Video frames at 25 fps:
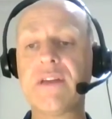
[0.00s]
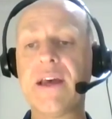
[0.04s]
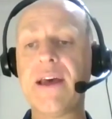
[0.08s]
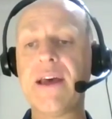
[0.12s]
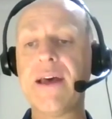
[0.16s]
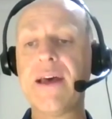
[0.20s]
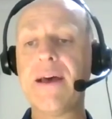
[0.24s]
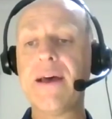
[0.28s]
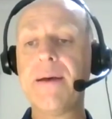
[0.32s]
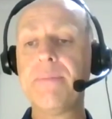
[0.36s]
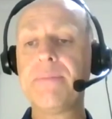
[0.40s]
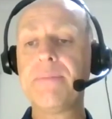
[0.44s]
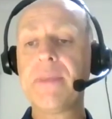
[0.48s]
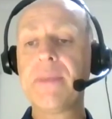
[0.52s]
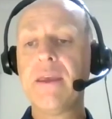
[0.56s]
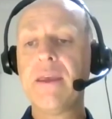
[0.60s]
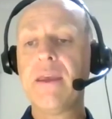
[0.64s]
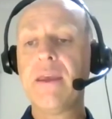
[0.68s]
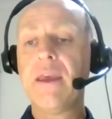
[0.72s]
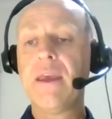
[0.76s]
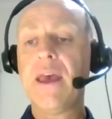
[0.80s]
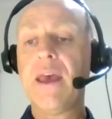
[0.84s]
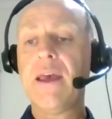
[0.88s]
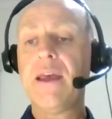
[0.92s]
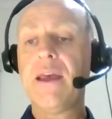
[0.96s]
How
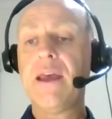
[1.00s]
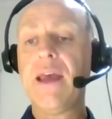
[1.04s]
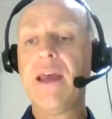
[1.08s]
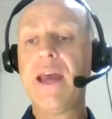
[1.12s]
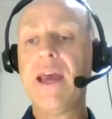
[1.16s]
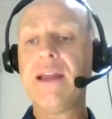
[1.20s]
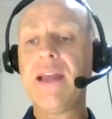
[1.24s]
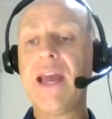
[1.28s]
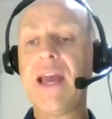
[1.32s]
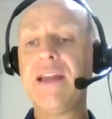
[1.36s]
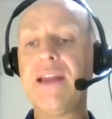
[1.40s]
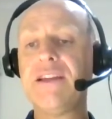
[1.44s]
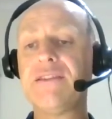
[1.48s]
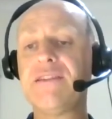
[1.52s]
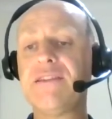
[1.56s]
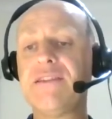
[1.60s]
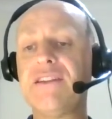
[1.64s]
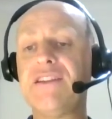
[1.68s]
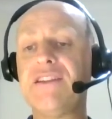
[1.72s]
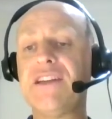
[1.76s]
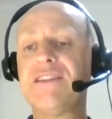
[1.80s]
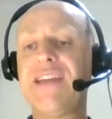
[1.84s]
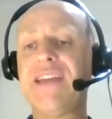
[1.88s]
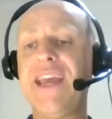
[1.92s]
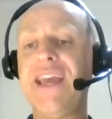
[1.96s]
do you
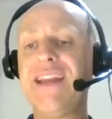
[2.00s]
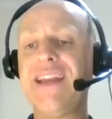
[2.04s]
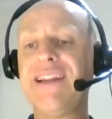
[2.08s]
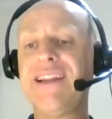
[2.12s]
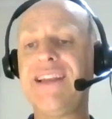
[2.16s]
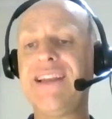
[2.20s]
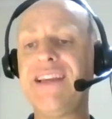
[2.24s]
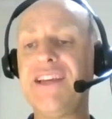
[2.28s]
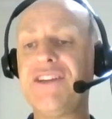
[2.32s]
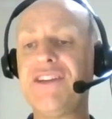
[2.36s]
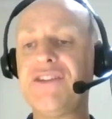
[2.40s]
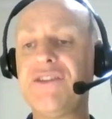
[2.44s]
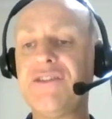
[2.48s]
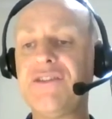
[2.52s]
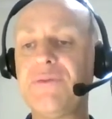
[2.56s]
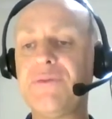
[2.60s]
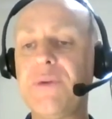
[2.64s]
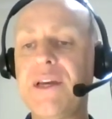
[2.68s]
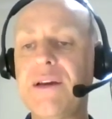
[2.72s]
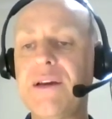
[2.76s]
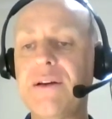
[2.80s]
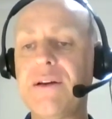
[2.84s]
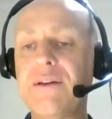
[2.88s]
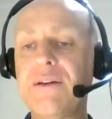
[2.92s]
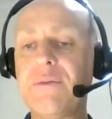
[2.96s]
suggest handling issues
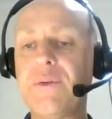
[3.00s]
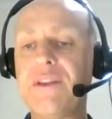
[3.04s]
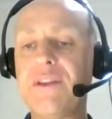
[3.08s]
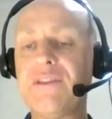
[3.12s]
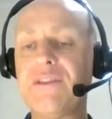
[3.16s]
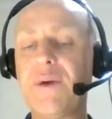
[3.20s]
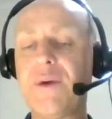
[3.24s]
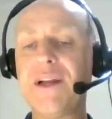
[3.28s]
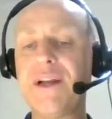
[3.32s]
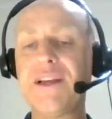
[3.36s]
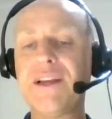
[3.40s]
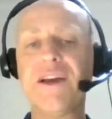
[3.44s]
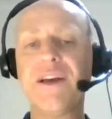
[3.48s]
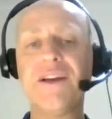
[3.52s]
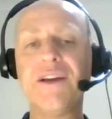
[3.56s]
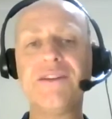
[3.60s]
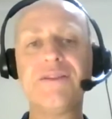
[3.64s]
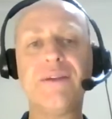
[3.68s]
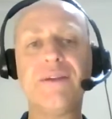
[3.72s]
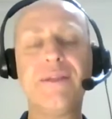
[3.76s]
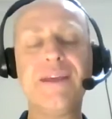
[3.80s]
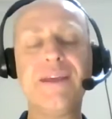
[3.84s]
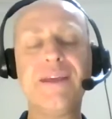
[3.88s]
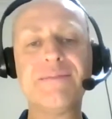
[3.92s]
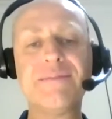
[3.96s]
where there's one coach
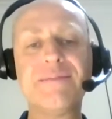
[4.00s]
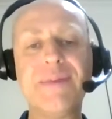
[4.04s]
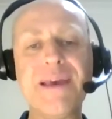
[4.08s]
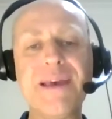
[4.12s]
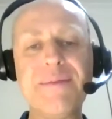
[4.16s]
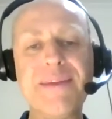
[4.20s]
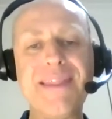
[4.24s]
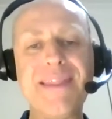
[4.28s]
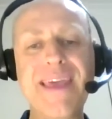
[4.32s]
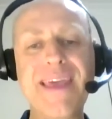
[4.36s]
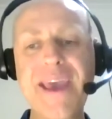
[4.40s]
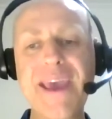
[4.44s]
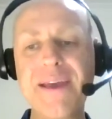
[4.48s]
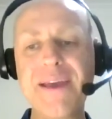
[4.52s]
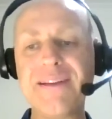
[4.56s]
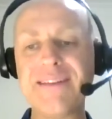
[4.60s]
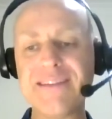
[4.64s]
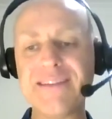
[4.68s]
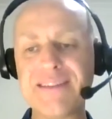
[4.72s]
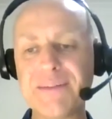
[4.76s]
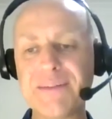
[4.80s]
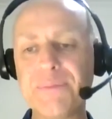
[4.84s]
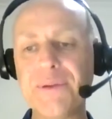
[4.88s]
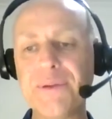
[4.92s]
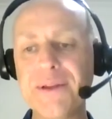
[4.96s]
who thinks maybe their
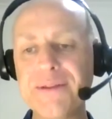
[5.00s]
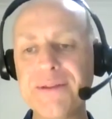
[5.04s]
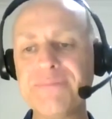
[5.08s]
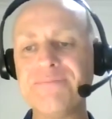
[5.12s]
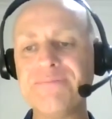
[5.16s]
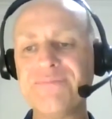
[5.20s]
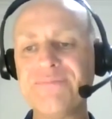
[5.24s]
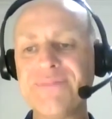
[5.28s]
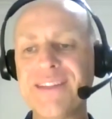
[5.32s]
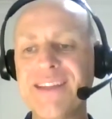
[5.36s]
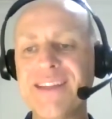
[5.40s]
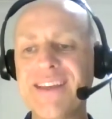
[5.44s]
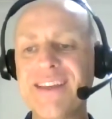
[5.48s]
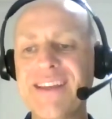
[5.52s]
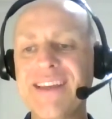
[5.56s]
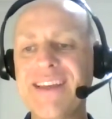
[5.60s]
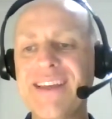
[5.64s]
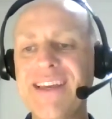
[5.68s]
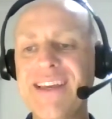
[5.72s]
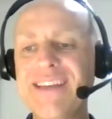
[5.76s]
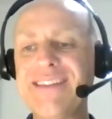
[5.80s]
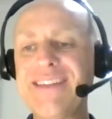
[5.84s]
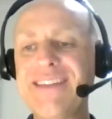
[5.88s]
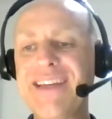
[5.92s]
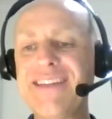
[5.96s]
discipline
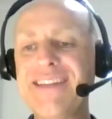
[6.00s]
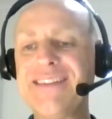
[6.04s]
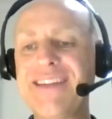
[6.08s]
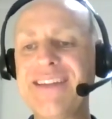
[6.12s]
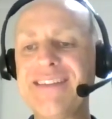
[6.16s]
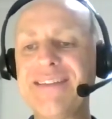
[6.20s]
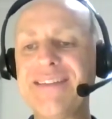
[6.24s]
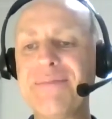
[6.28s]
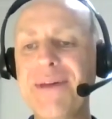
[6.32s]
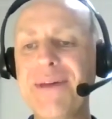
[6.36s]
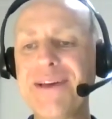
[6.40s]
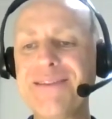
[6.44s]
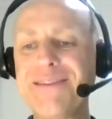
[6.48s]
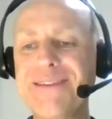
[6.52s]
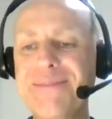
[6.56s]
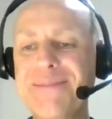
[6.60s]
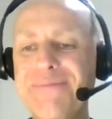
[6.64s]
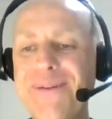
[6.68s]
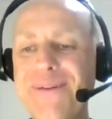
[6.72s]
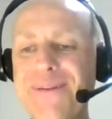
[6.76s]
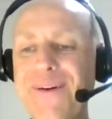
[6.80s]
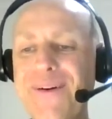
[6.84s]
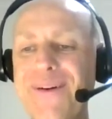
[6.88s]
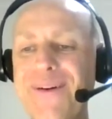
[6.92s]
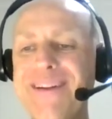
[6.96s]
is the most
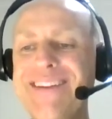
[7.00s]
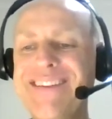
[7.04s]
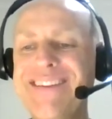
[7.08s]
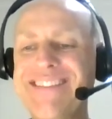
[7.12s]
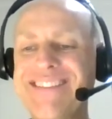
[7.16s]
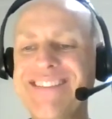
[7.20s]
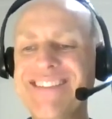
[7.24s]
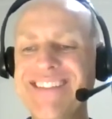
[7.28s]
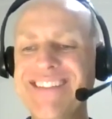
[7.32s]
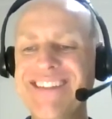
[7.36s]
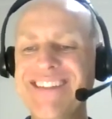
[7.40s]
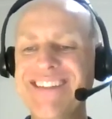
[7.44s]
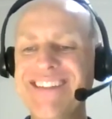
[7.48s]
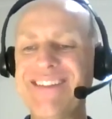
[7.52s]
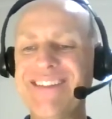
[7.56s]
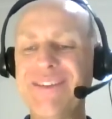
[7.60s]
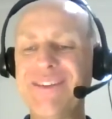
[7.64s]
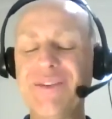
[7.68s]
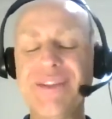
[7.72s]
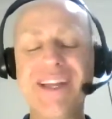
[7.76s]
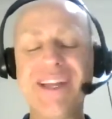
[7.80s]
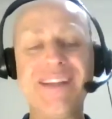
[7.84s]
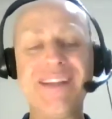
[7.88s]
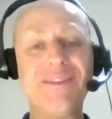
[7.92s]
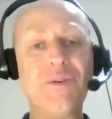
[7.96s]
important,
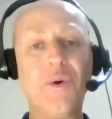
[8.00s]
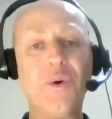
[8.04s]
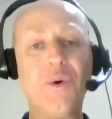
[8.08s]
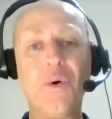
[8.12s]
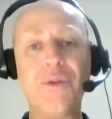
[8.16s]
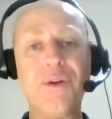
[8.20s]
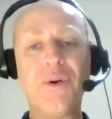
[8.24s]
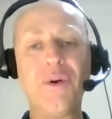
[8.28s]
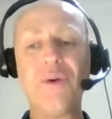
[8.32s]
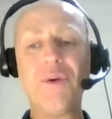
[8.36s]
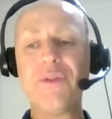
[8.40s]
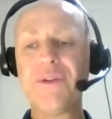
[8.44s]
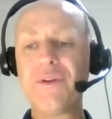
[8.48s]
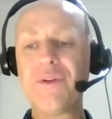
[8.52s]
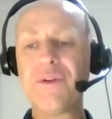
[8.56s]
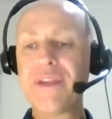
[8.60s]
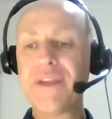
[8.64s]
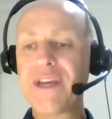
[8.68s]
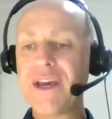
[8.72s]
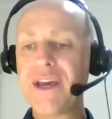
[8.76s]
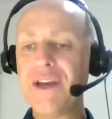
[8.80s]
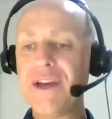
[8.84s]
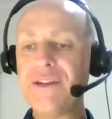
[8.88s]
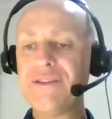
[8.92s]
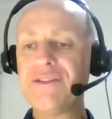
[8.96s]
or the
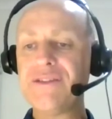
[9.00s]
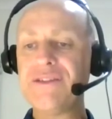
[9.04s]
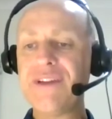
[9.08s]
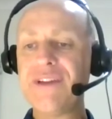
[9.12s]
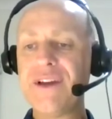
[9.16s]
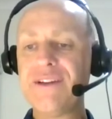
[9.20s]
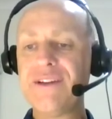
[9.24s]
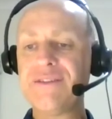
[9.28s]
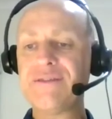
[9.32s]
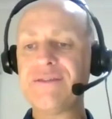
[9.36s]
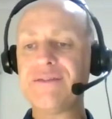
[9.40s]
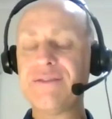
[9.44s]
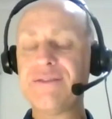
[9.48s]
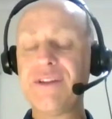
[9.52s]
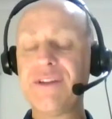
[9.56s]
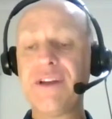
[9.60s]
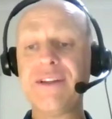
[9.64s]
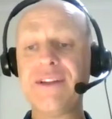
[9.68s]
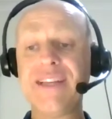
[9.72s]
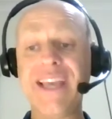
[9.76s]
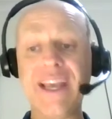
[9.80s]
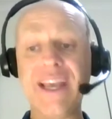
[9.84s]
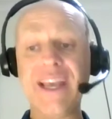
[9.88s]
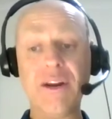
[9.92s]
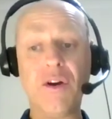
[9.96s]
coaches
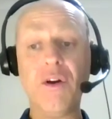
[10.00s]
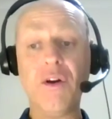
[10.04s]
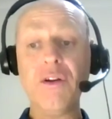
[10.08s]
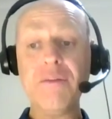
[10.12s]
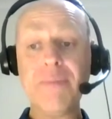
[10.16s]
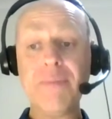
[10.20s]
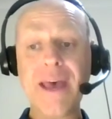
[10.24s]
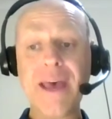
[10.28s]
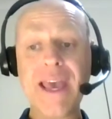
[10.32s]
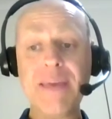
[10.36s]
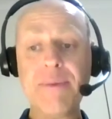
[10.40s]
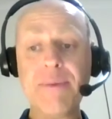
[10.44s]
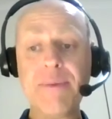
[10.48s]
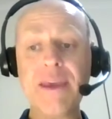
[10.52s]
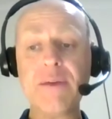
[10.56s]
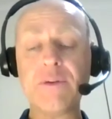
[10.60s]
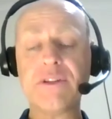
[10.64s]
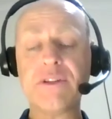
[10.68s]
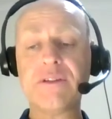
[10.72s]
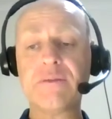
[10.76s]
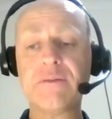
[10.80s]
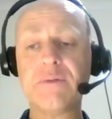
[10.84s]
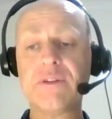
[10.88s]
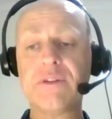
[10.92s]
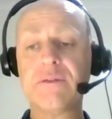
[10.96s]
don't get on, maybe,
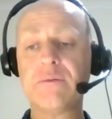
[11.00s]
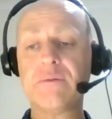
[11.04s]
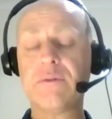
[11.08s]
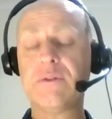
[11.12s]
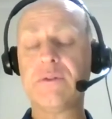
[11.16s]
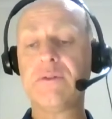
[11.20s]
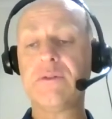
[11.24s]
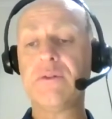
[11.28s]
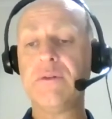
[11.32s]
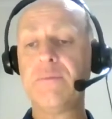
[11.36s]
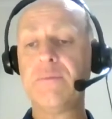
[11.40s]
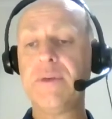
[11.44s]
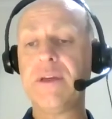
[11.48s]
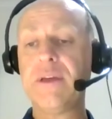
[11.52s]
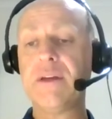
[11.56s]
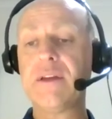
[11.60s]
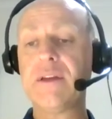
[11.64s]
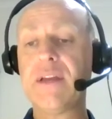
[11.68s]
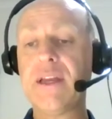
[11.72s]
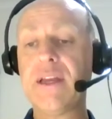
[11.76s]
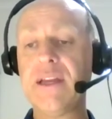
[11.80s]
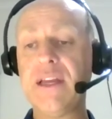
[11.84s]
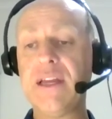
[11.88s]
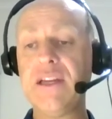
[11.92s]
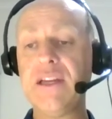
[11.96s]
which could be
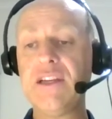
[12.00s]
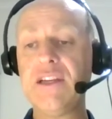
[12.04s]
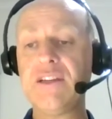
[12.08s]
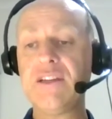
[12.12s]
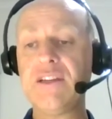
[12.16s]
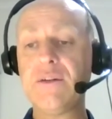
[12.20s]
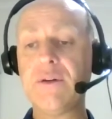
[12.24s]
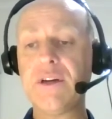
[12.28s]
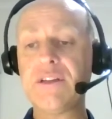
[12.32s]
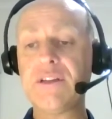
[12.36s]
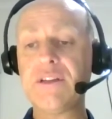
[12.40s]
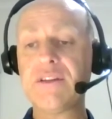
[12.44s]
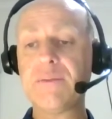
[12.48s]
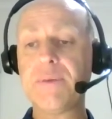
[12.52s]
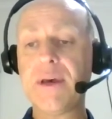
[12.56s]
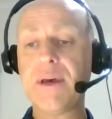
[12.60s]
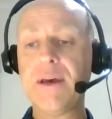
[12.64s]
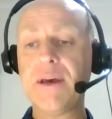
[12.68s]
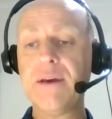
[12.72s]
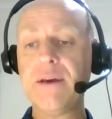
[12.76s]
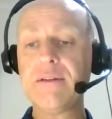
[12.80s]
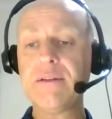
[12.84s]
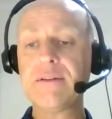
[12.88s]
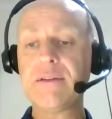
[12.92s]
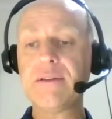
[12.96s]
an issue, I
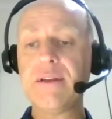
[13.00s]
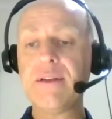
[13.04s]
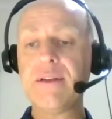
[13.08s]
suppose.